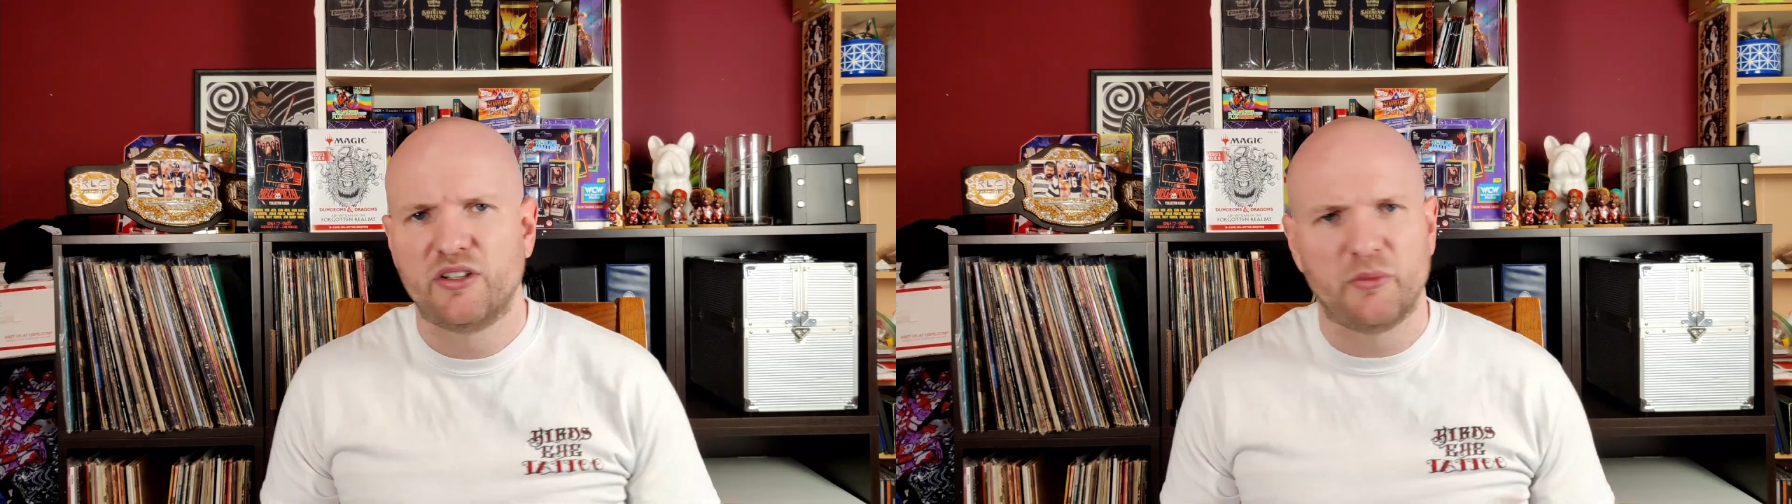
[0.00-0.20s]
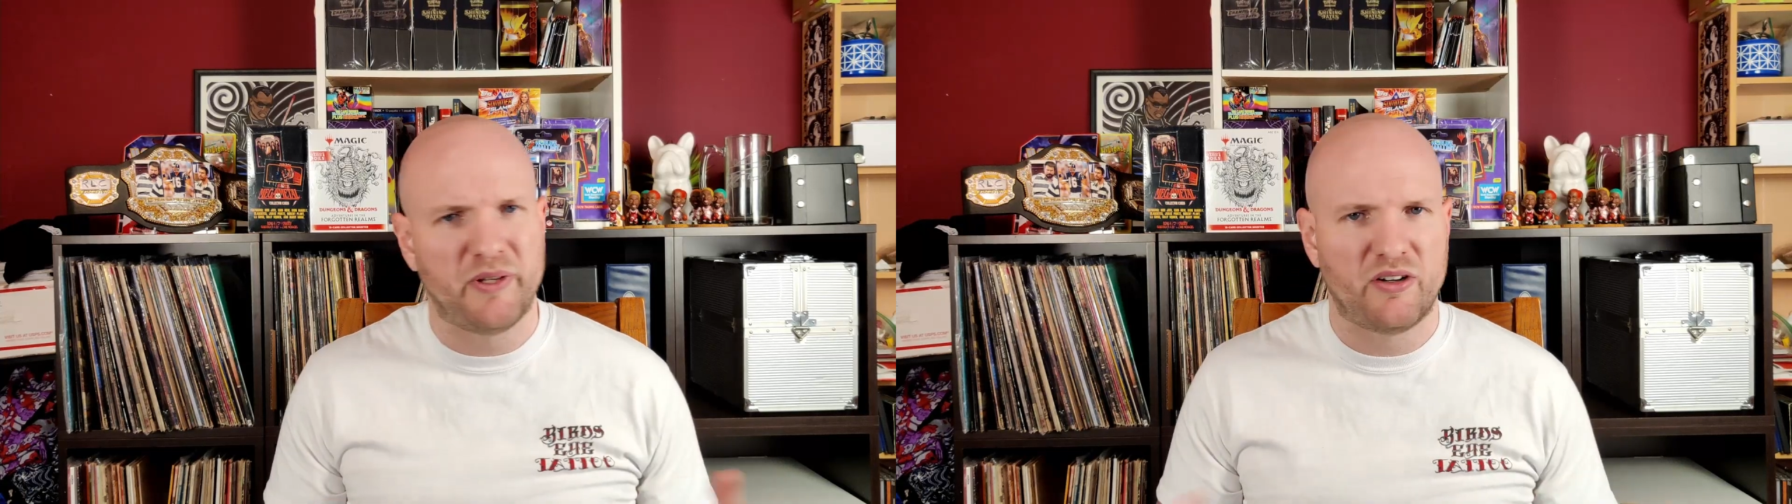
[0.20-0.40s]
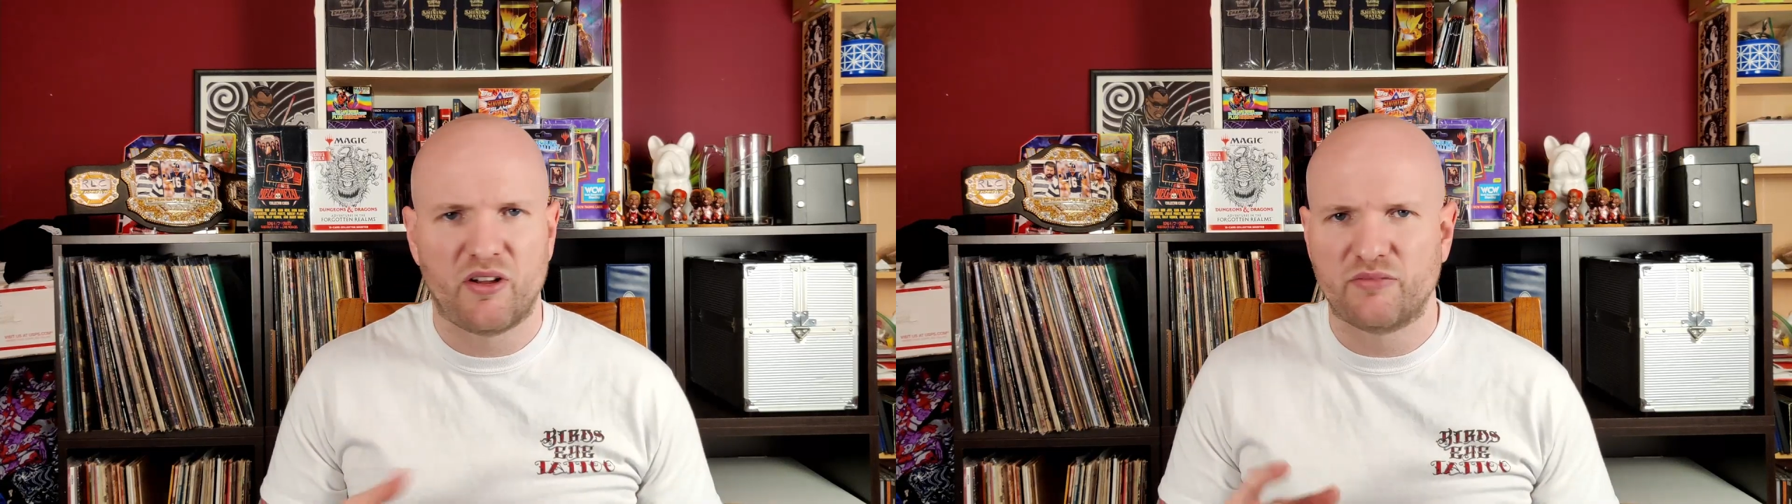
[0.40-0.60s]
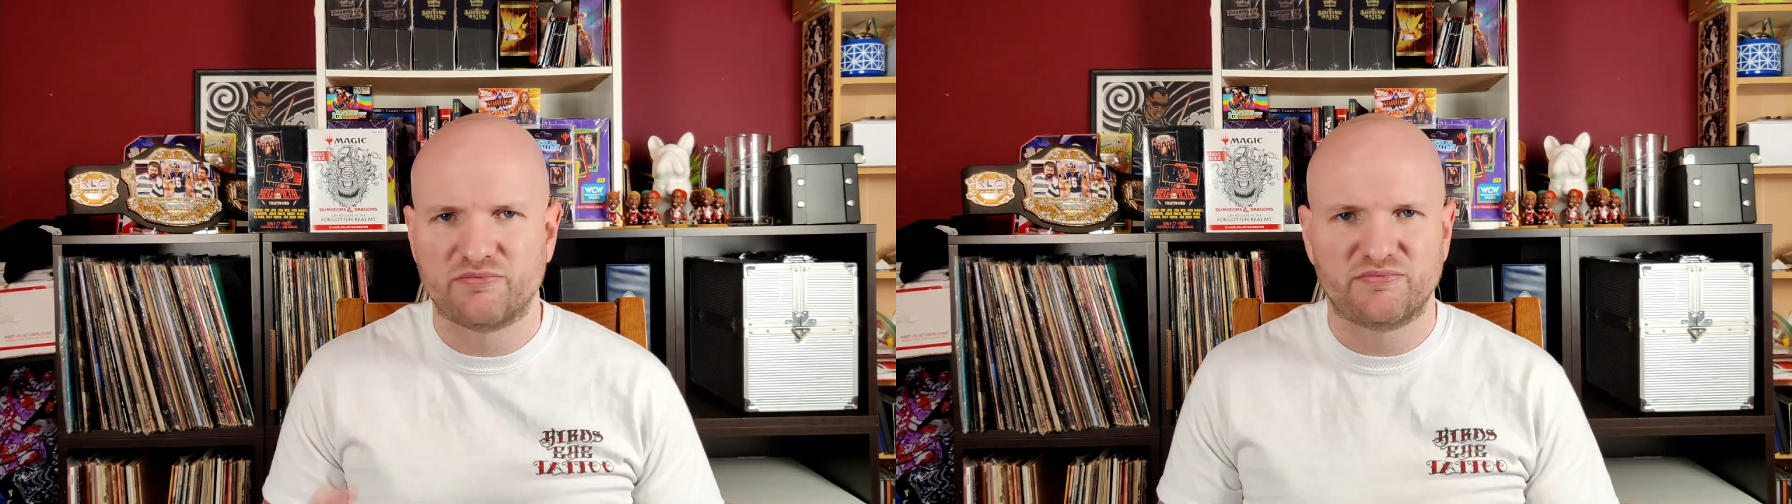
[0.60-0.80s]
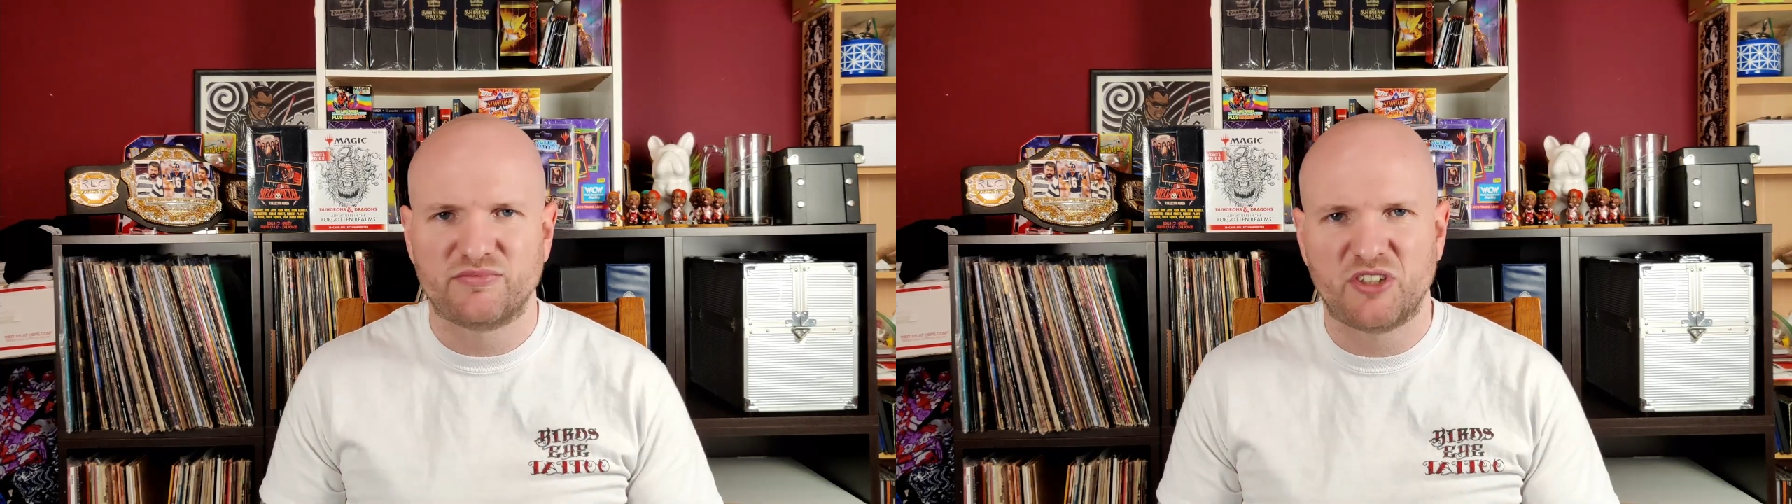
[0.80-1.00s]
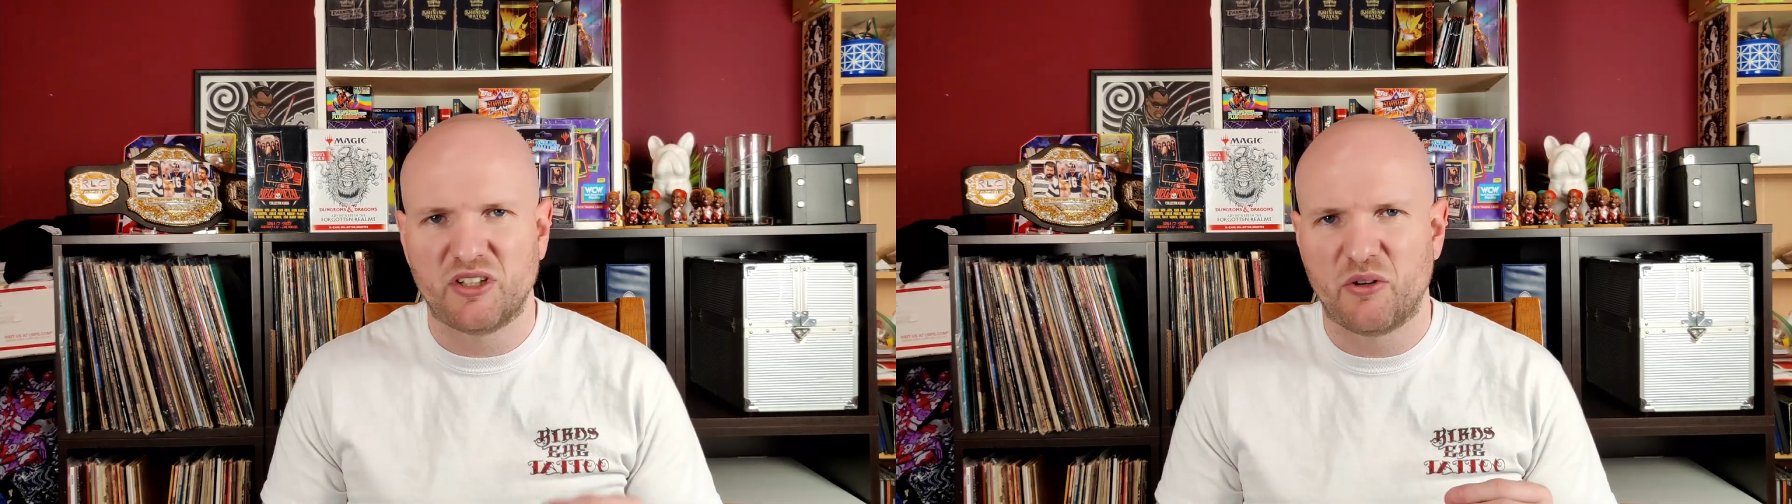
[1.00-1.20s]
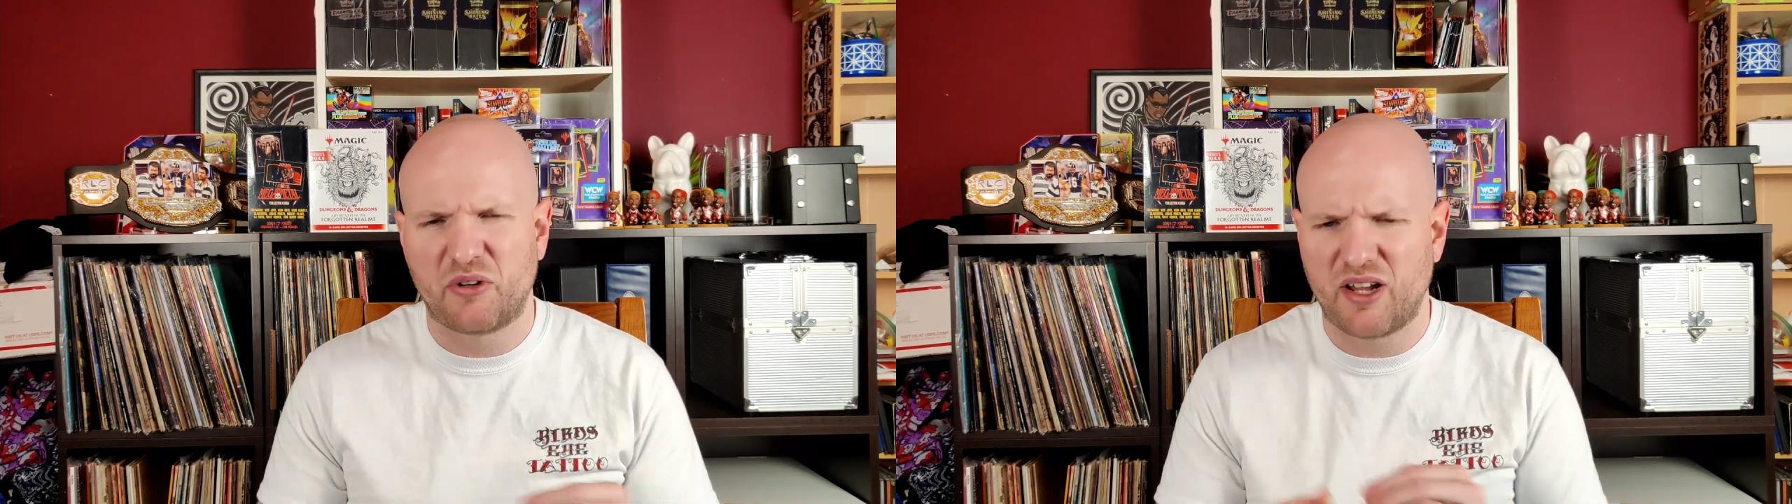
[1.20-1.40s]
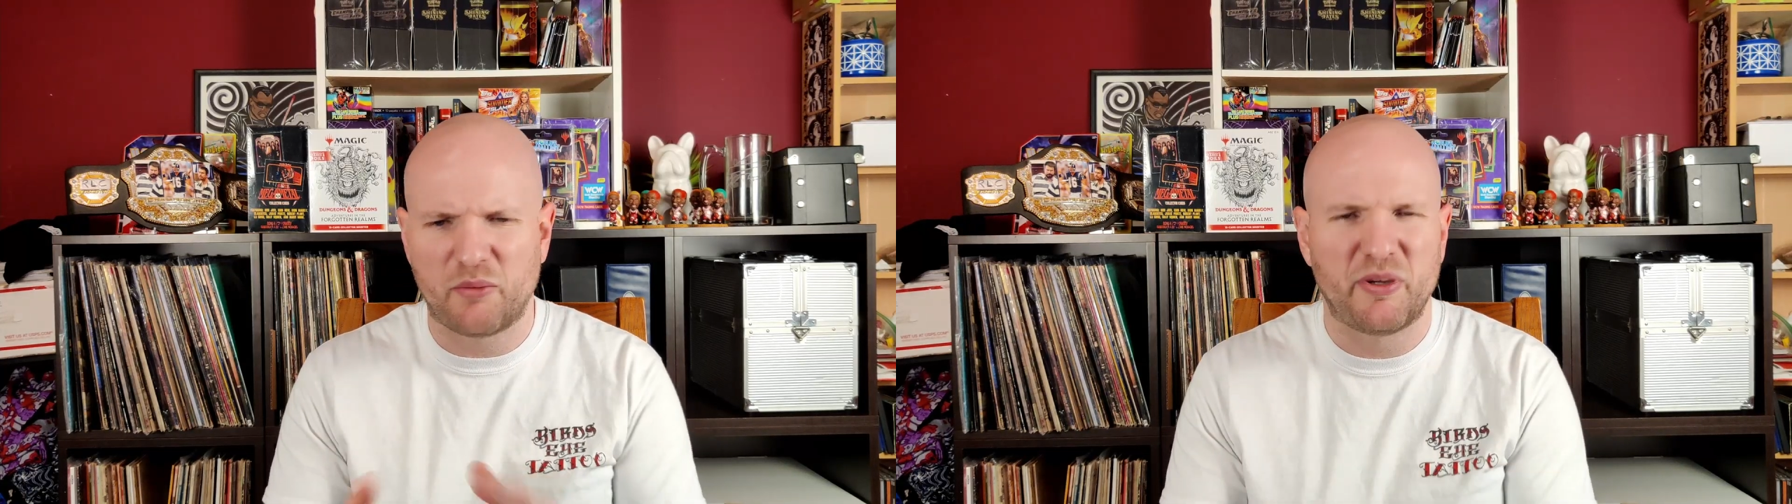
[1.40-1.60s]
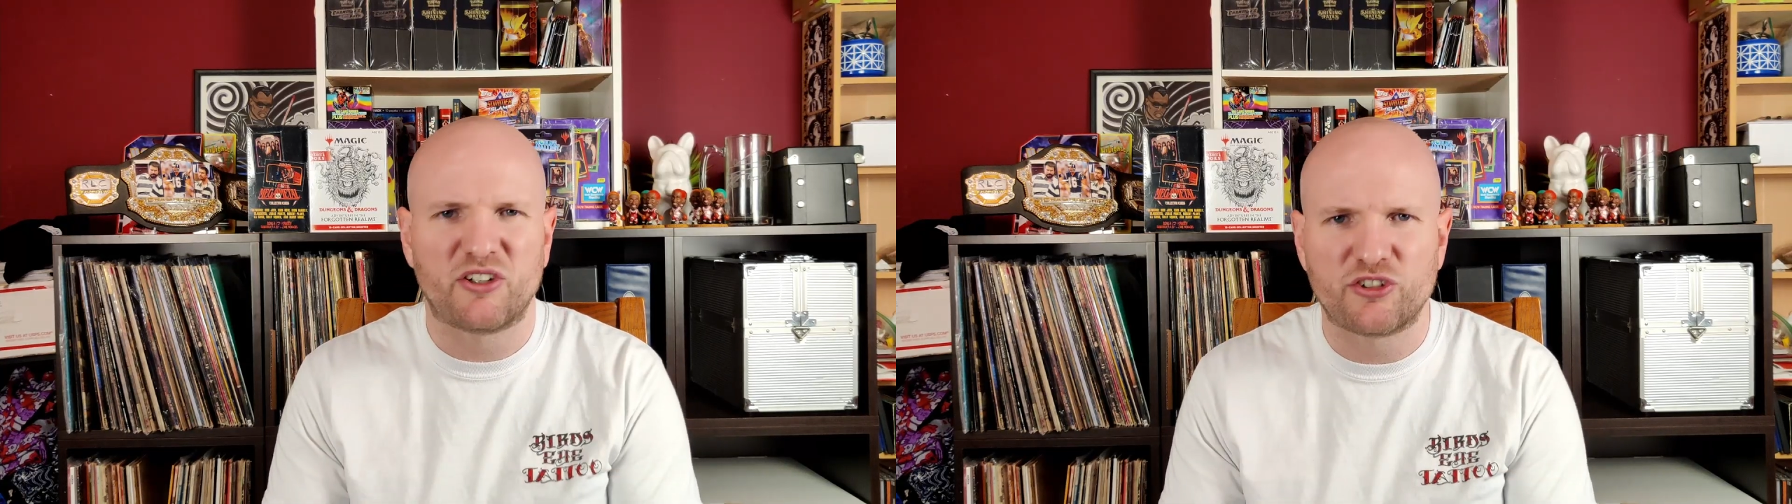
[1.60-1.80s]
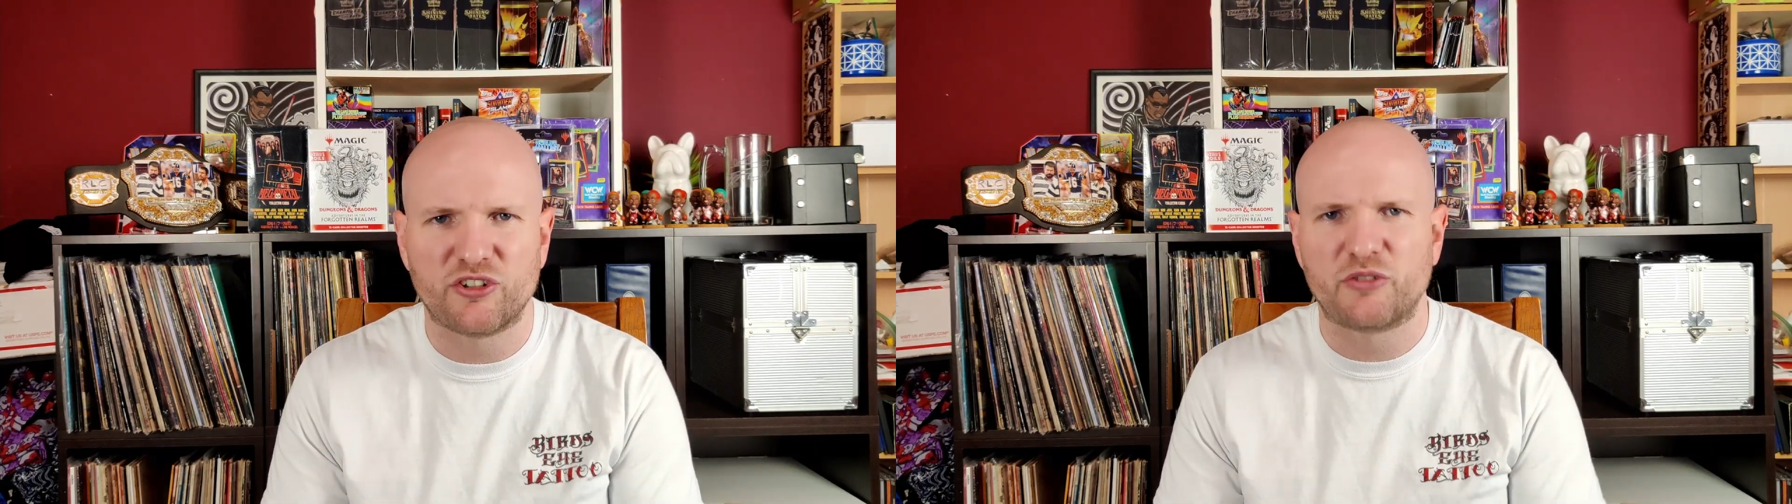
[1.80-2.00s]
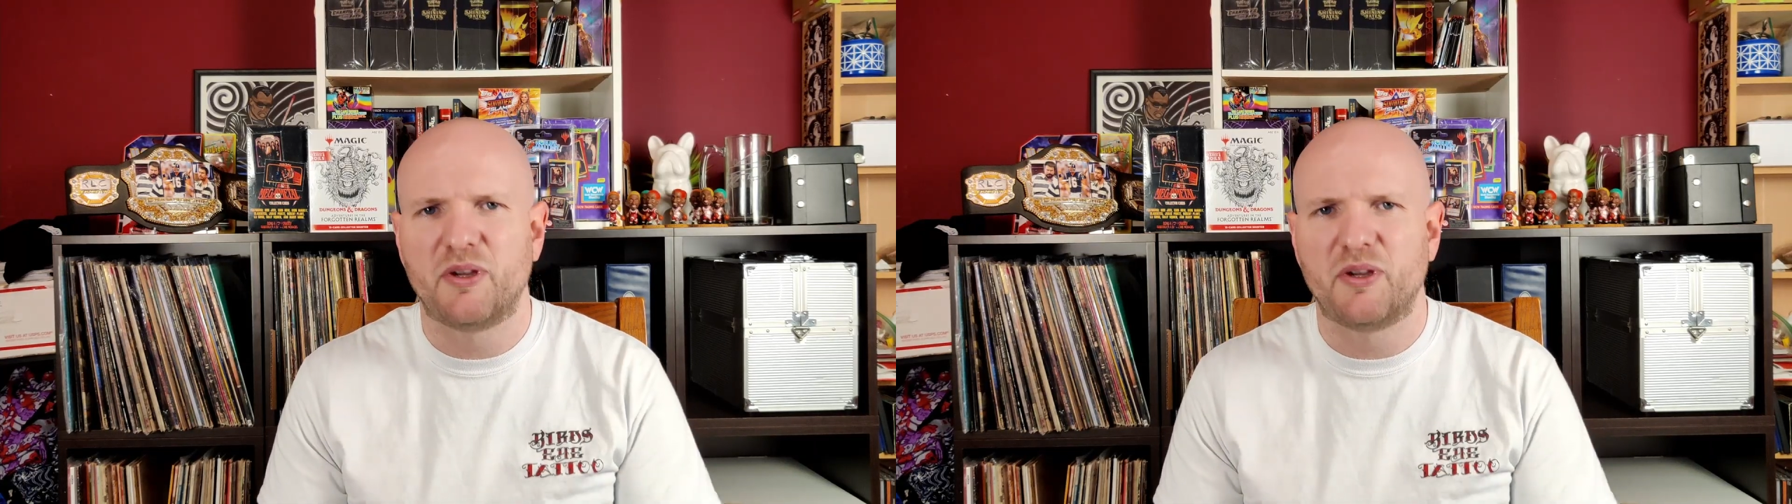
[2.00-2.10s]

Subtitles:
depending on, you know, kind of pictures.